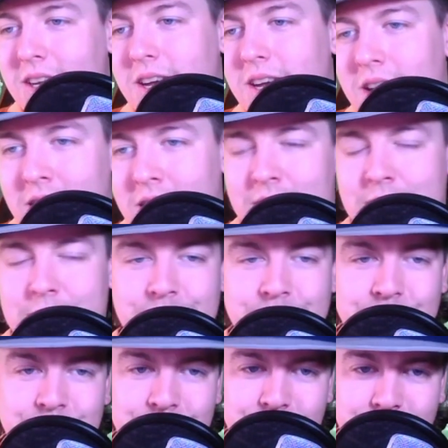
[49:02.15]

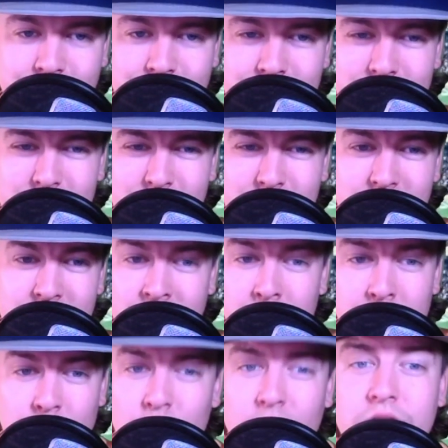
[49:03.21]

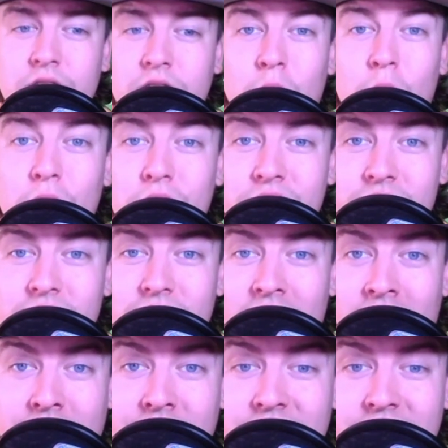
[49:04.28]
Number 1's the Colts.
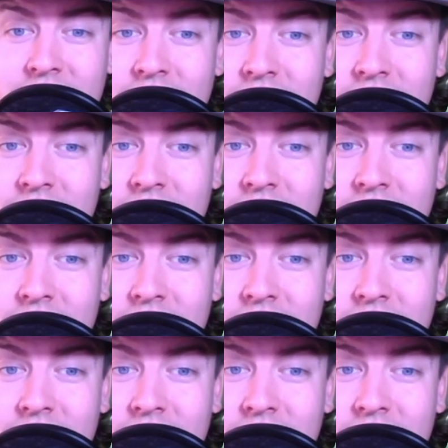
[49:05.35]
Obviously,